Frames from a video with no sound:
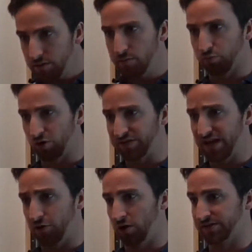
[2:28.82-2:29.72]
bring
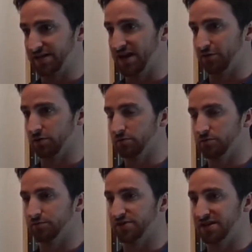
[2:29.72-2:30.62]
that all together.
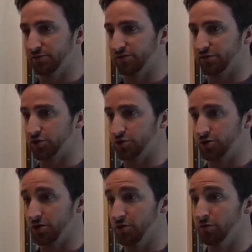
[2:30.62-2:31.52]
It was able to
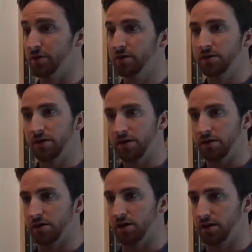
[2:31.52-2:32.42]
show
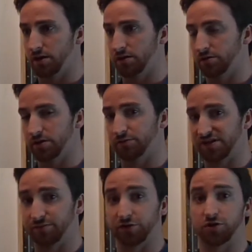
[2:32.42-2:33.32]

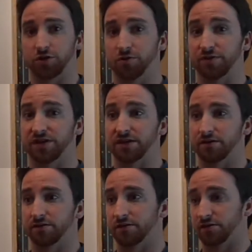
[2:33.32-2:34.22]

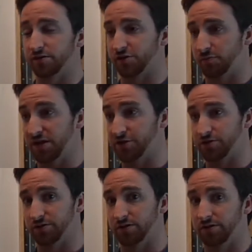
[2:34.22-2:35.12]
the
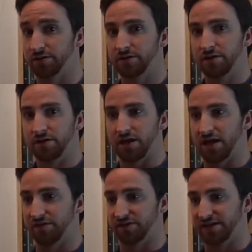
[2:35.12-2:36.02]
spatial
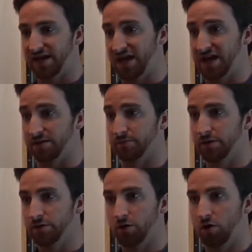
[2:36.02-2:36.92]
and the time
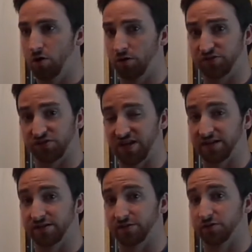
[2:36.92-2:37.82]
all
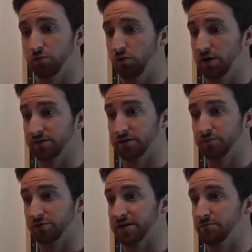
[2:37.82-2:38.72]
synced into one
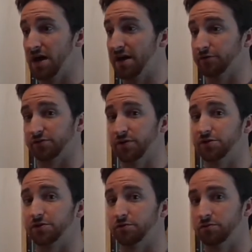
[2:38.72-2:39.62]
complete model. So
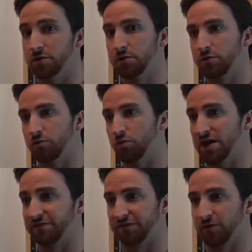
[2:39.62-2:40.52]
as you
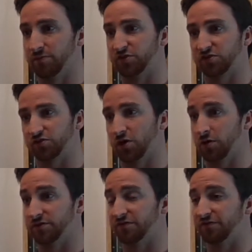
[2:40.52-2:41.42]
went from
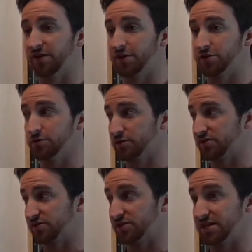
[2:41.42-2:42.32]
start to finish, you could
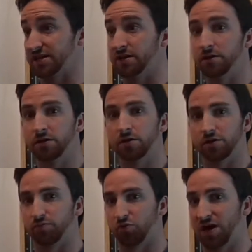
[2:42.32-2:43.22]
see
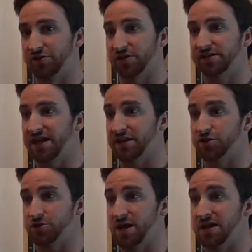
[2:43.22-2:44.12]
the project take
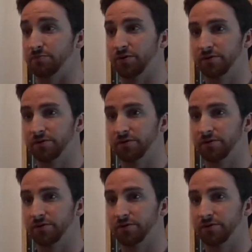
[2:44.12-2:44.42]
shape